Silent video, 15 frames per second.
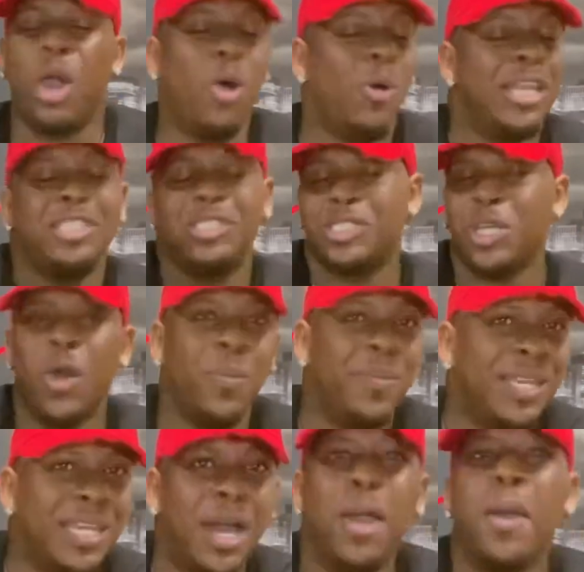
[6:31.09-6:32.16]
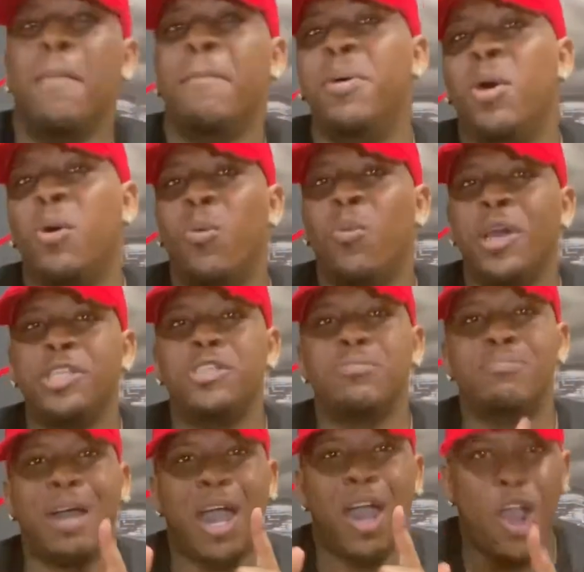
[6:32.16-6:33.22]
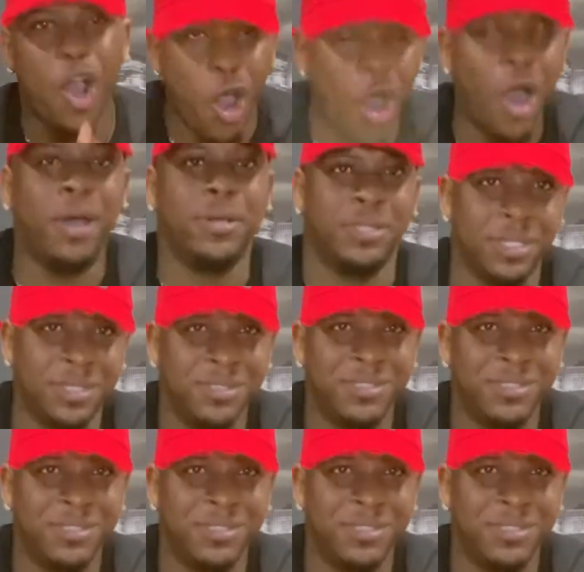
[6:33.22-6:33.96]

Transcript: Oh, he's showing me love. But what do my heart,